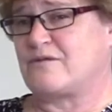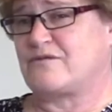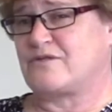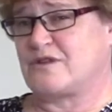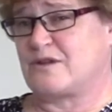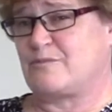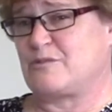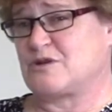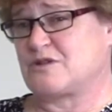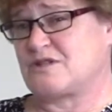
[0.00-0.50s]
for
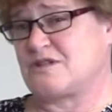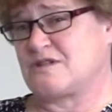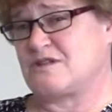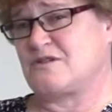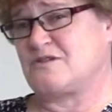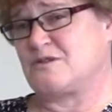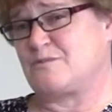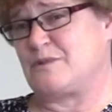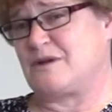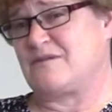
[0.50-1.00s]
the person
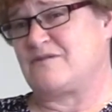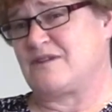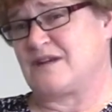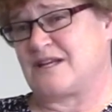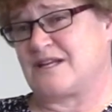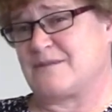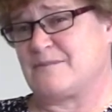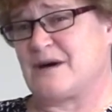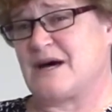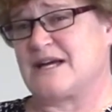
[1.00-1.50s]
who's being
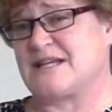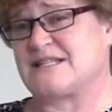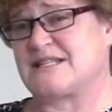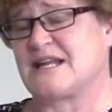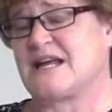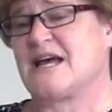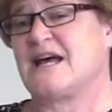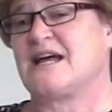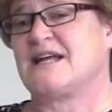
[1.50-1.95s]
victimized